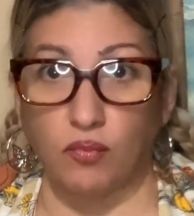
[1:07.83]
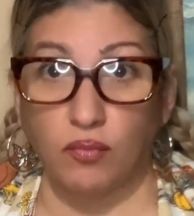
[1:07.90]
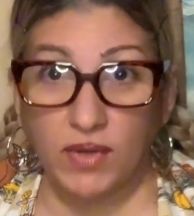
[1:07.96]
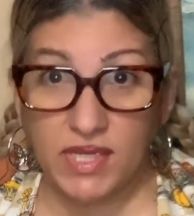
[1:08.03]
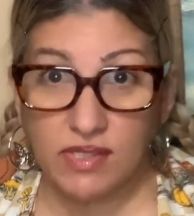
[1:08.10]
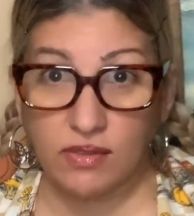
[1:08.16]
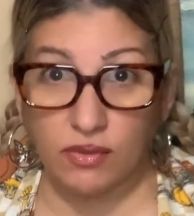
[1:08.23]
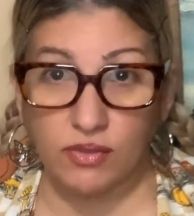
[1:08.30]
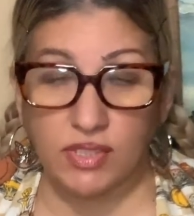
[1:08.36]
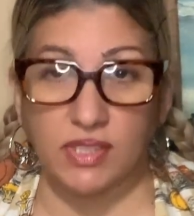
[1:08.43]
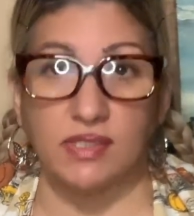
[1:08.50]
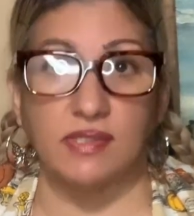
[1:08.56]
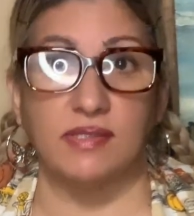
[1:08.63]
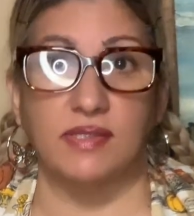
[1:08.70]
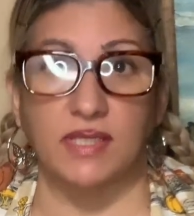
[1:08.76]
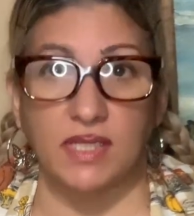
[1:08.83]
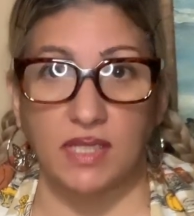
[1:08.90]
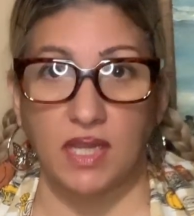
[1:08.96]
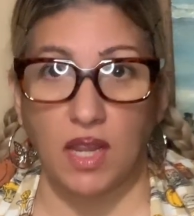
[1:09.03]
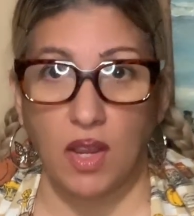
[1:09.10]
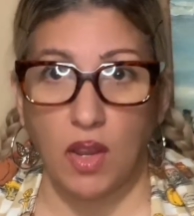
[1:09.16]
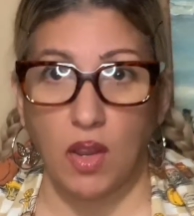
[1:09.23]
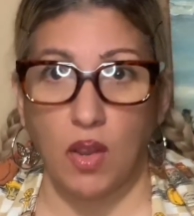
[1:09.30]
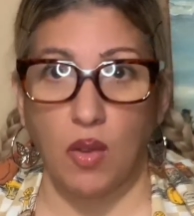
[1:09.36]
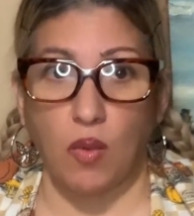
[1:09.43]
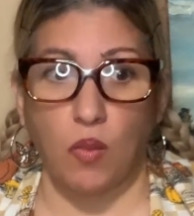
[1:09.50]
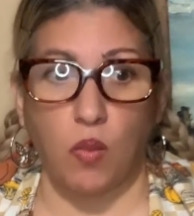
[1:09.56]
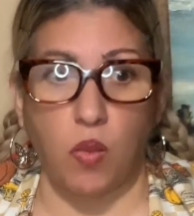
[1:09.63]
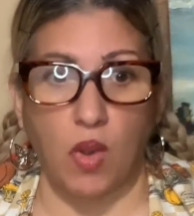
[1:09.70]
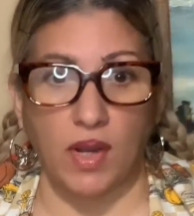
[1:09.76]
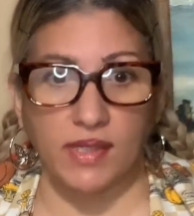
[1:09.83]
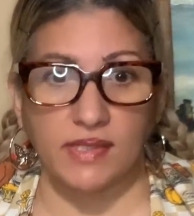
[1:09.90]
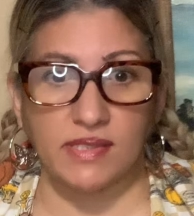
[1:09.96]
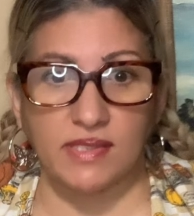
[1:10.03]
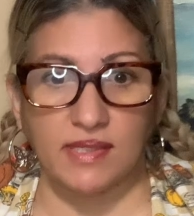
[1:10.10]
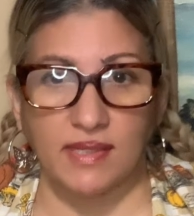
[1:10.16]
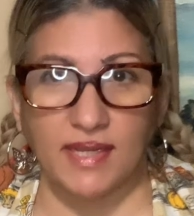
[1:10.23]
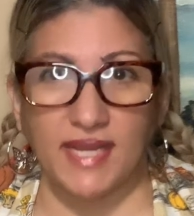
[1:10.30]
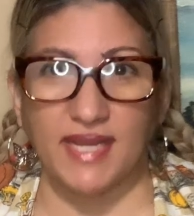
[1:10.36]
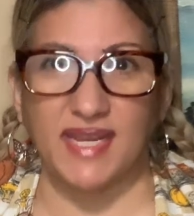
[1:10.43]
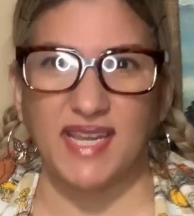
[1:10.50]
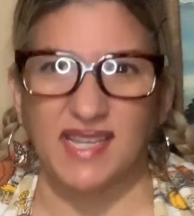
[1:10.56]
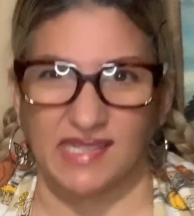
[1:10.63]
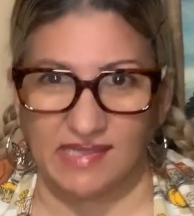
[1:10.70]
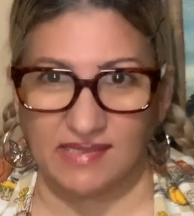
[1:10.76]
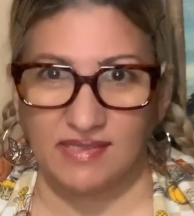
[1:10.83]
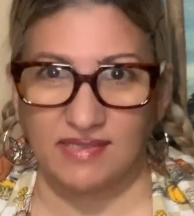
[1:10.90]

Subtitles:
researching to see what it is.